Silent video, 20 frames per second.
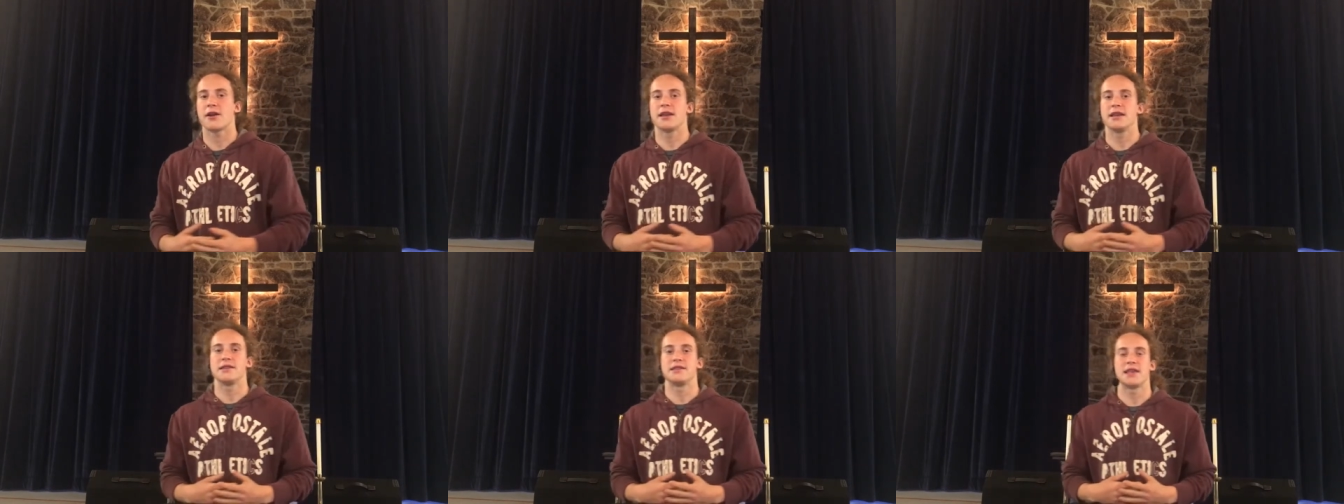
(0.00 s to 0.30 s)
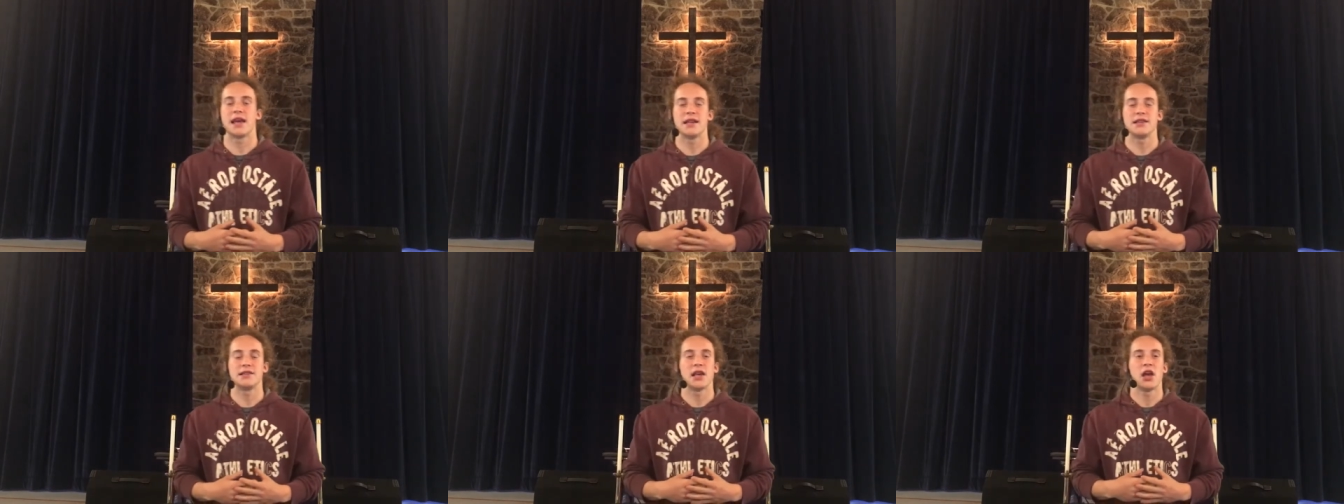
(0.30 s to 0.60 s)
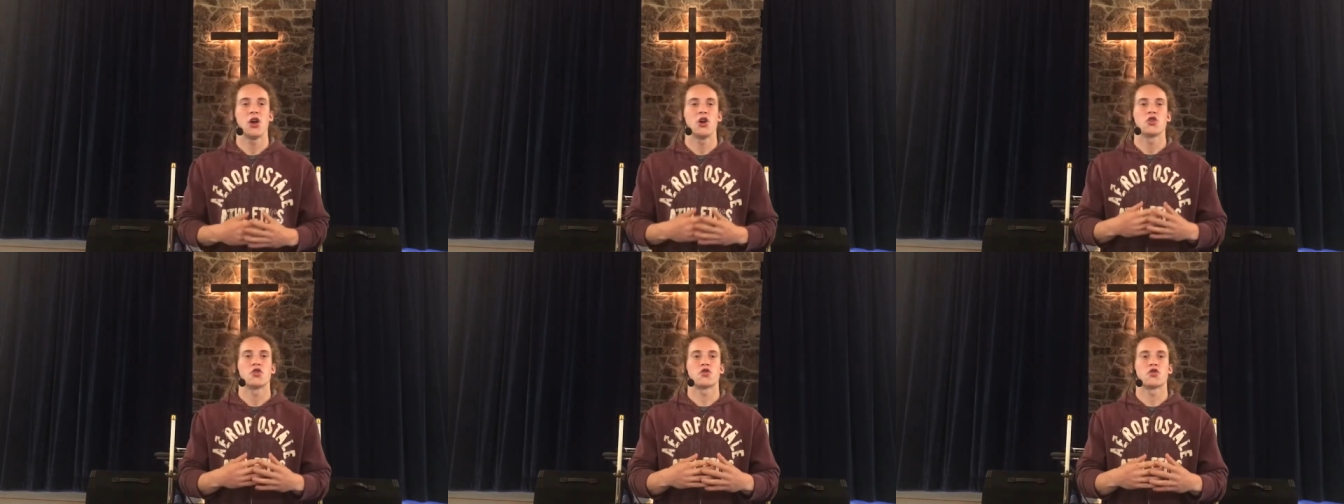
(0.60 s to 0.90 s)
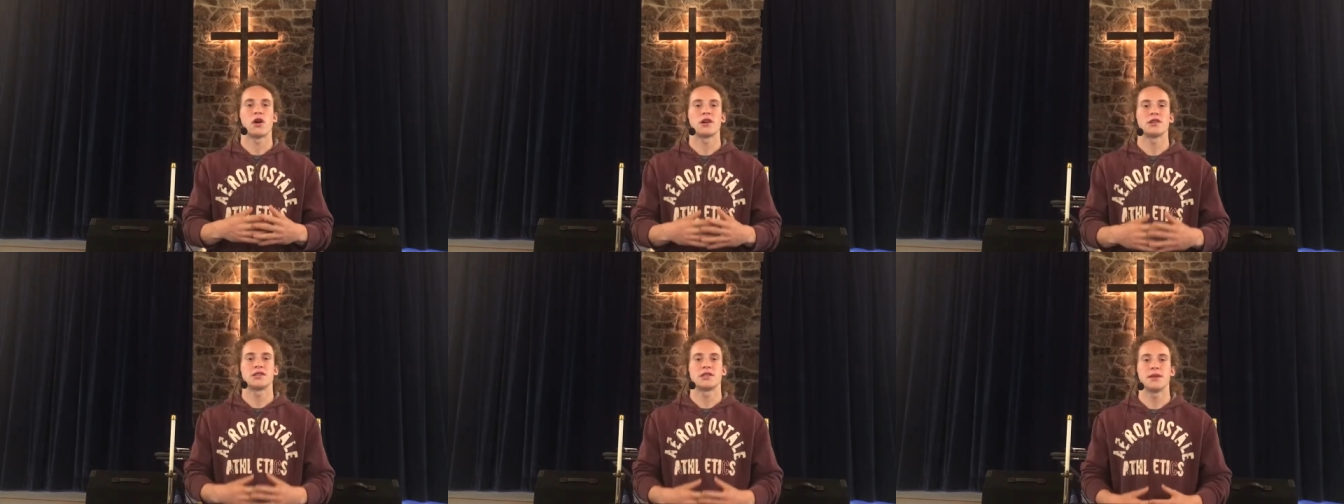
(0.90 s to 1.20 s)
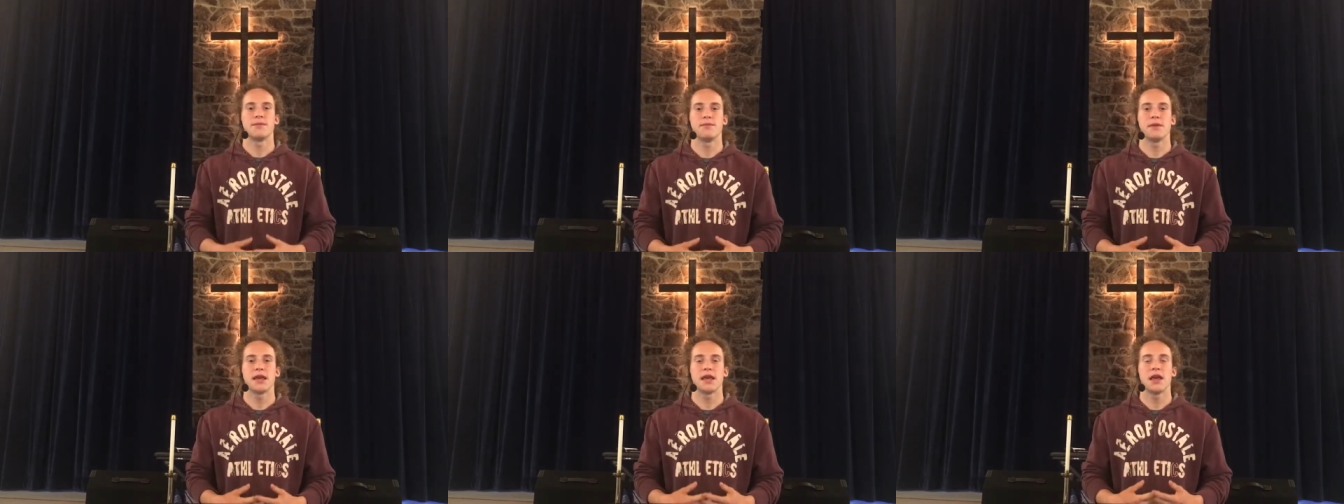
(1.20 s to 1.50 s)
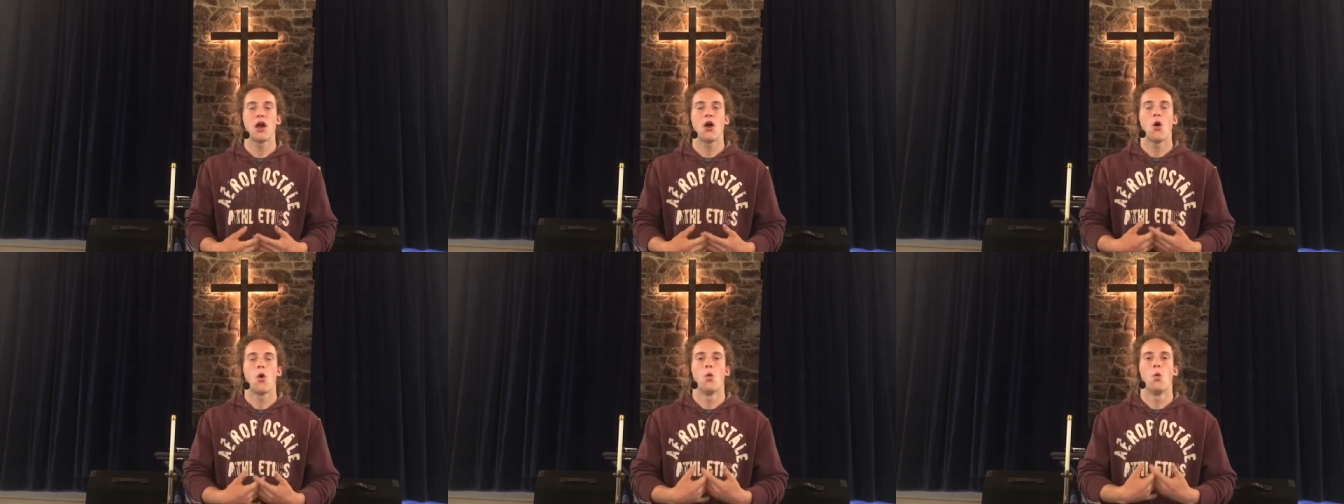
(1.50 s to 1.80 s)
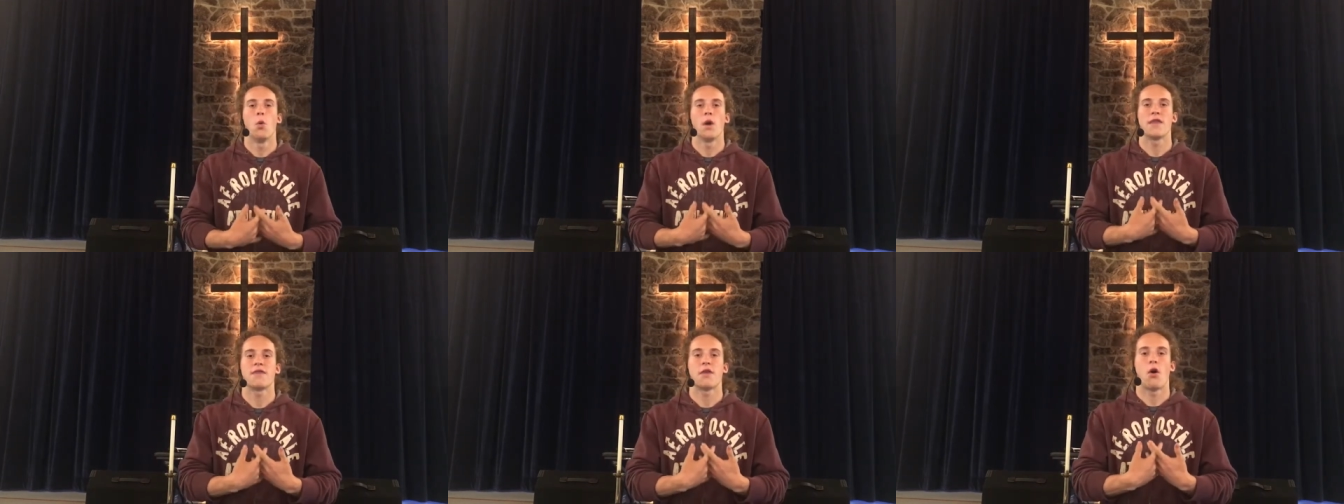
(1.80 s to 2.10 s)
He says, trust in me
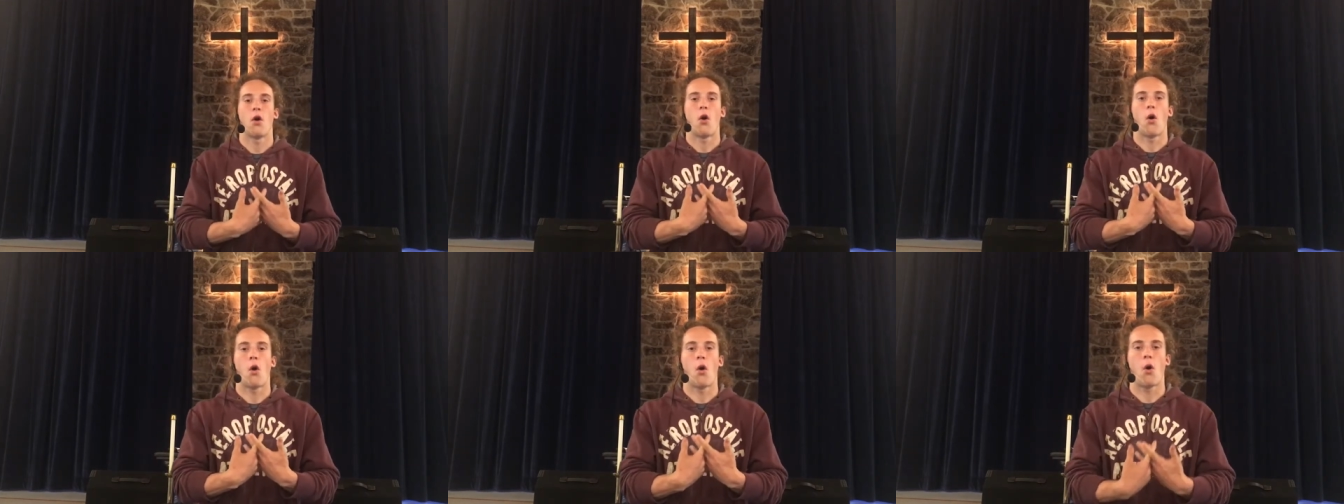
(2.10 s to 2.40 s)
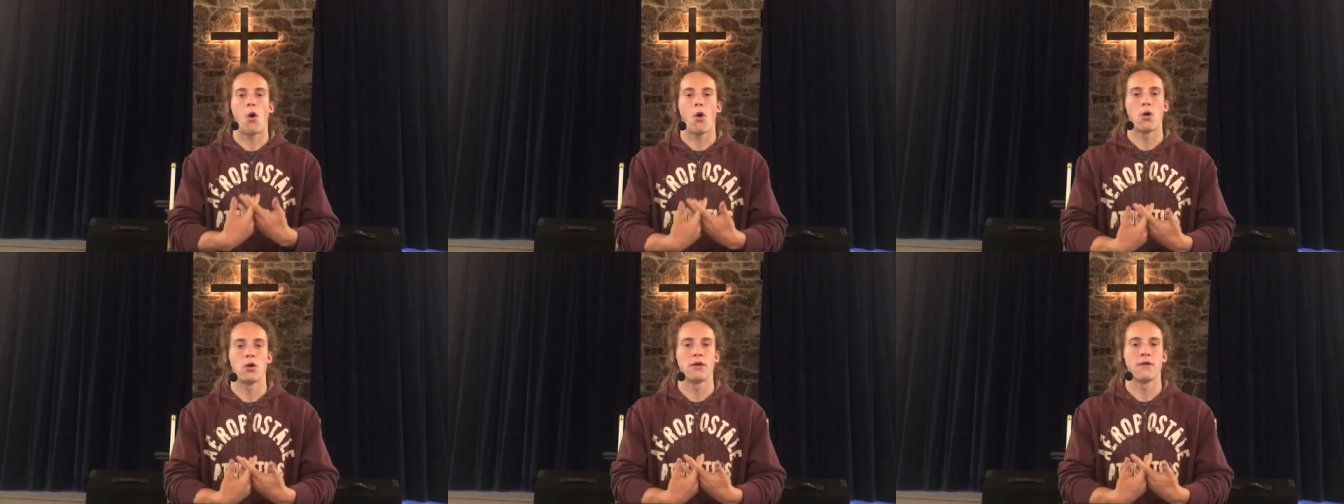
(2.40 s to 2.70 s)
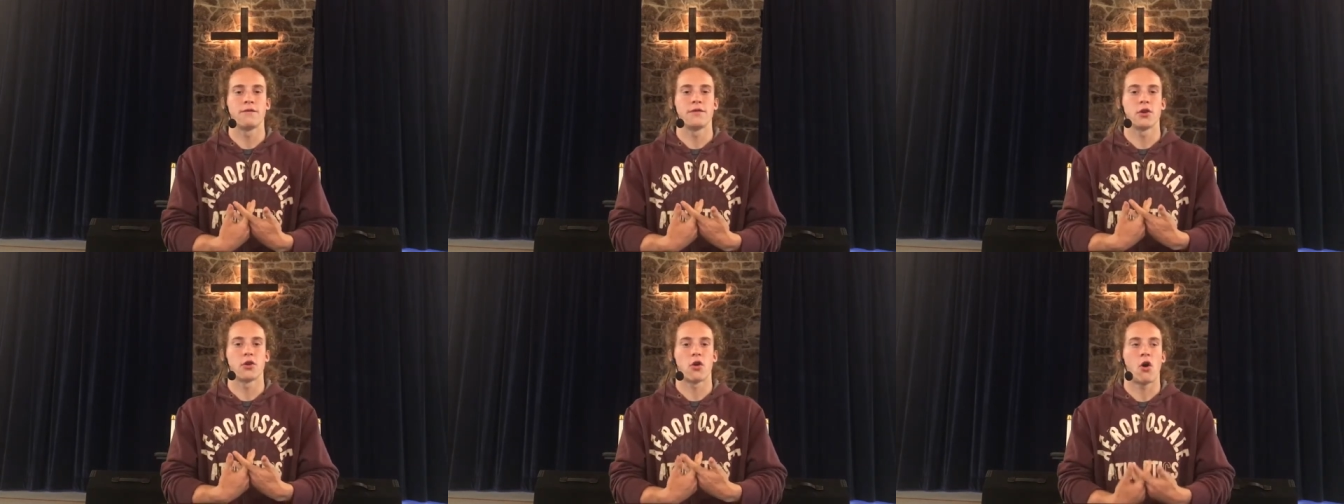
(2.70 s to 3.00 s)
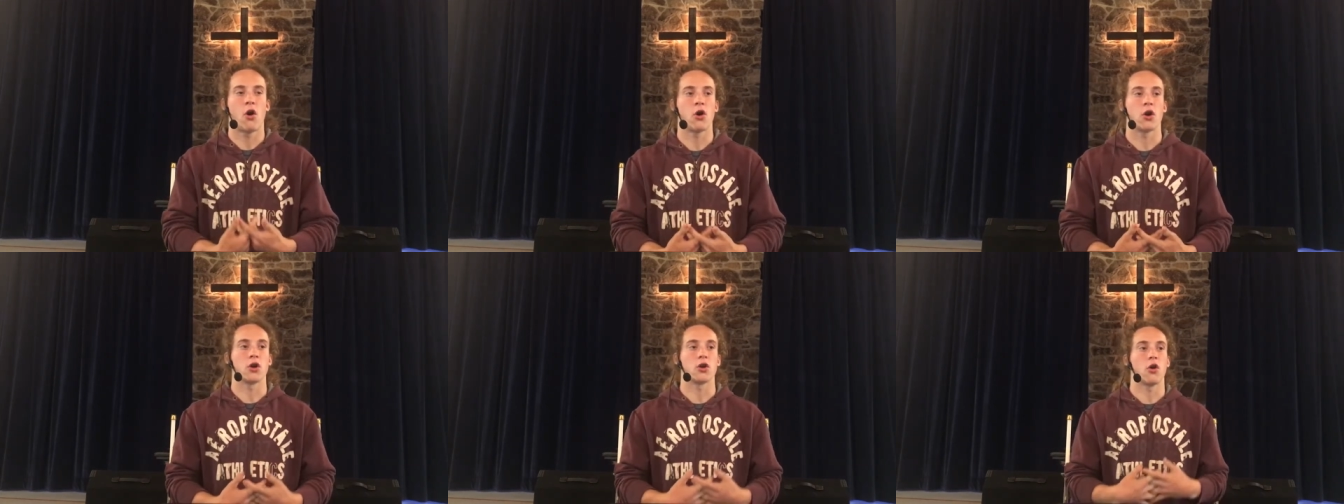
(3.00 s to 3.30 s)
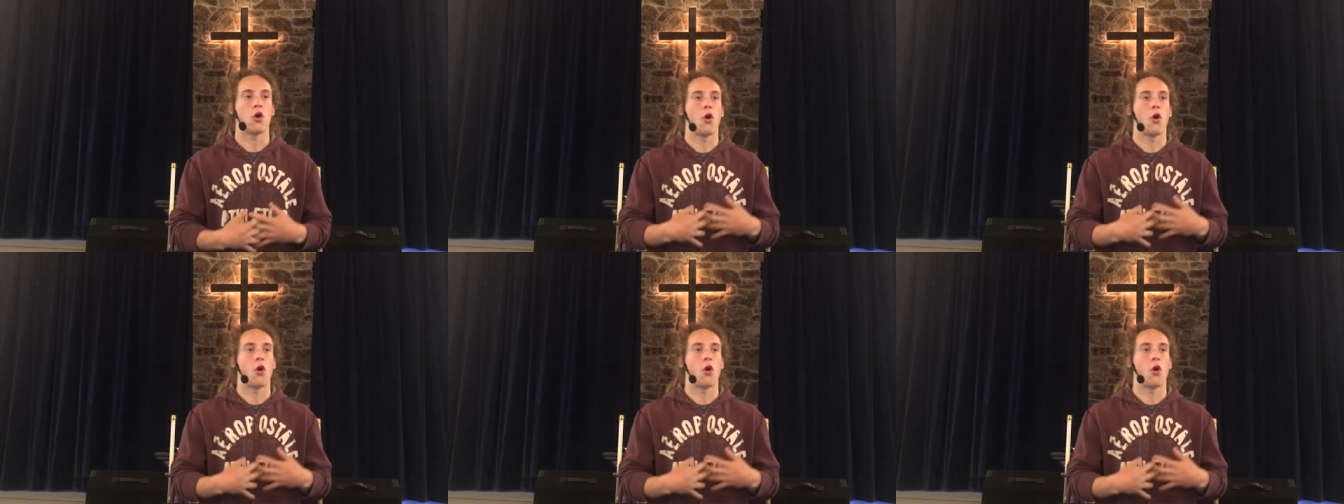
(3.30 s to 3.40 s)
with all of your heart,